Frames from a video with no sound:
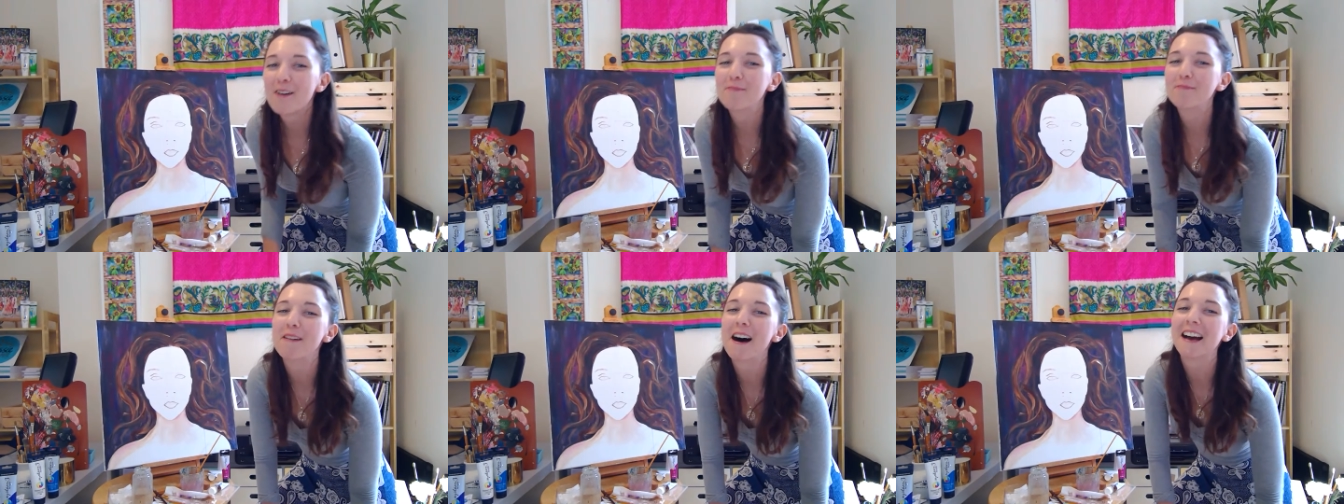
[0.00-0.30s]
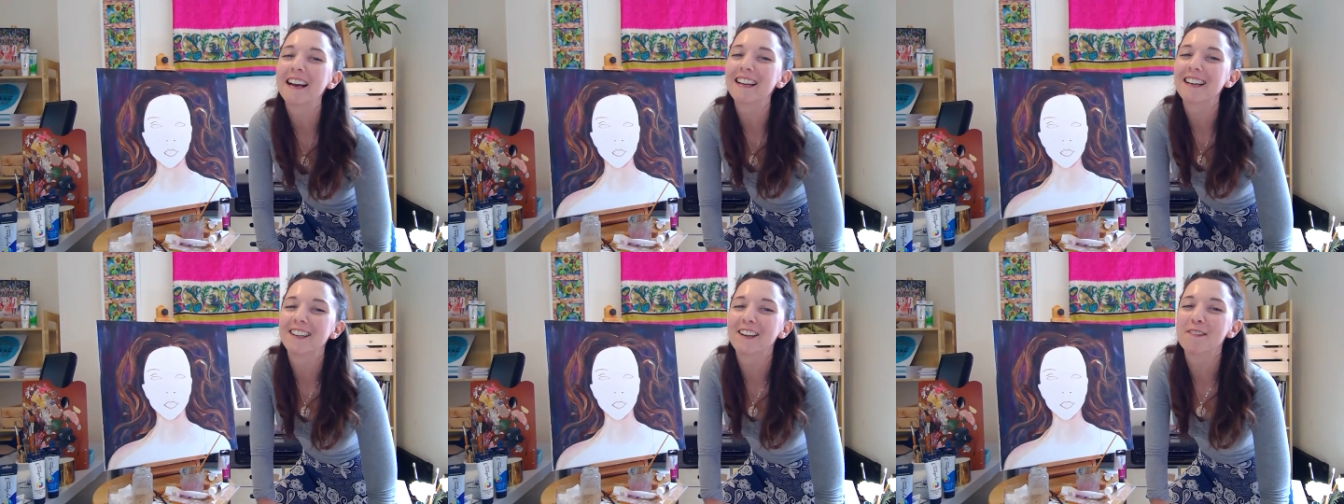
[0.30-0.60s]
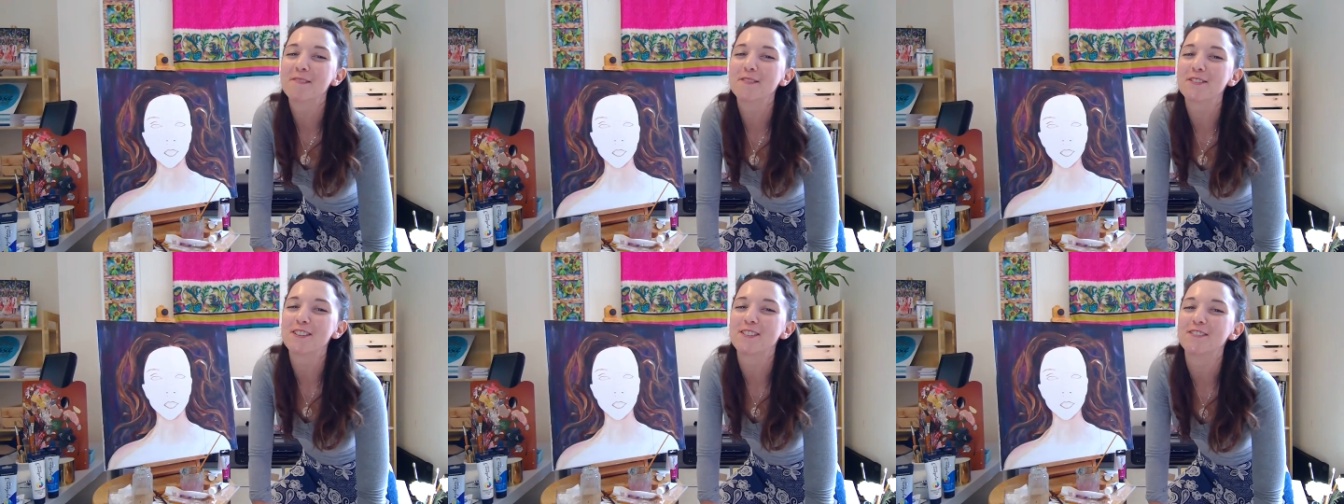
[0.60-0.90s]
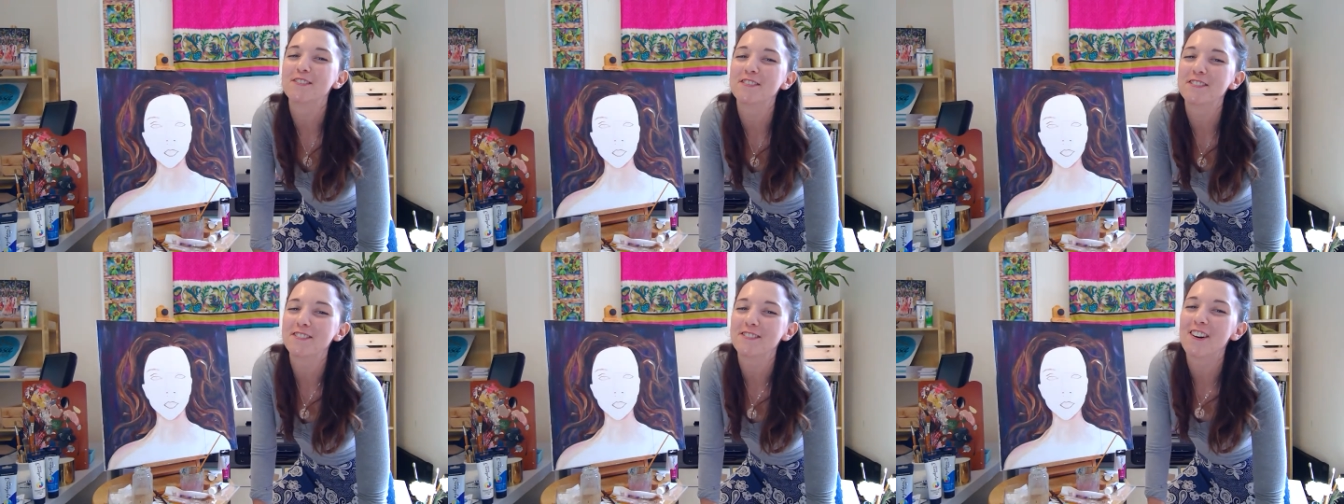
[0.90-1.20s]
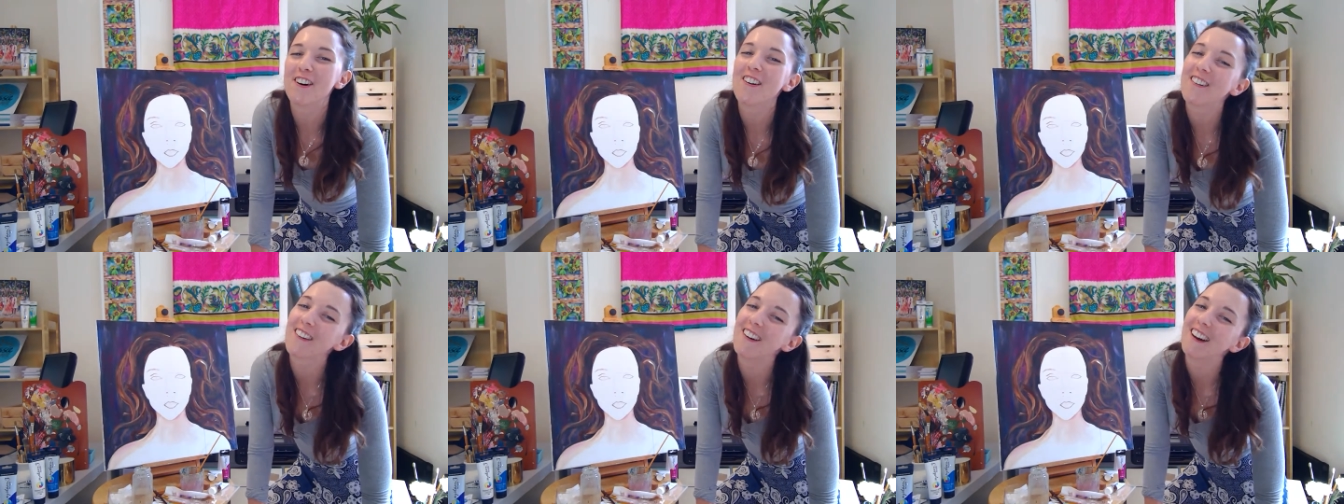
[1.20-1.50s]
Oh my god, I'm so
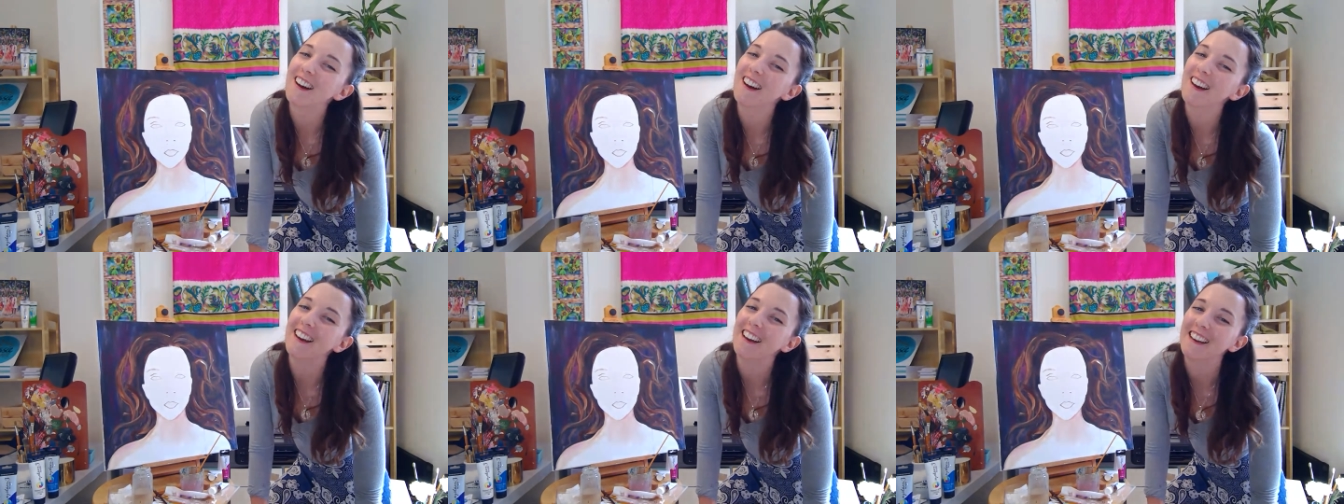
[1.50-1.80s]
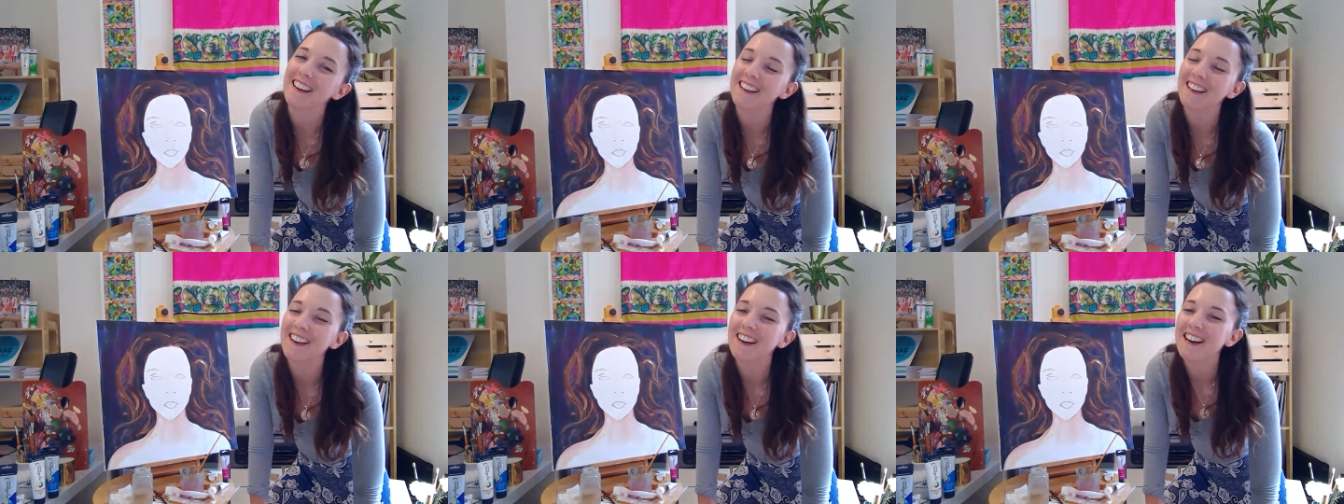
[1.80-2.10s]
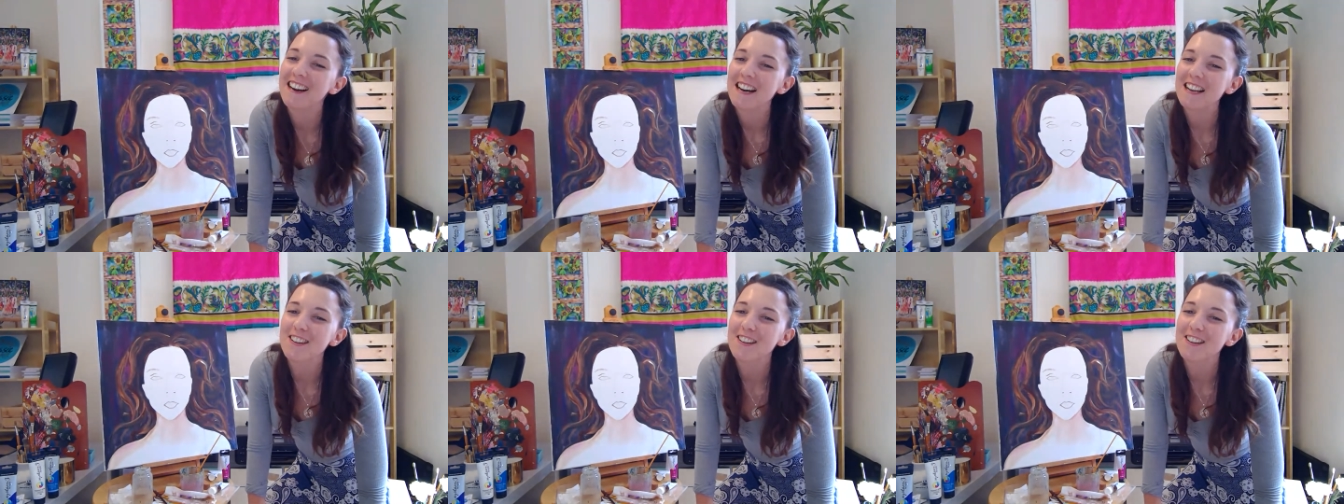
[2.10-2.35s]
sorry.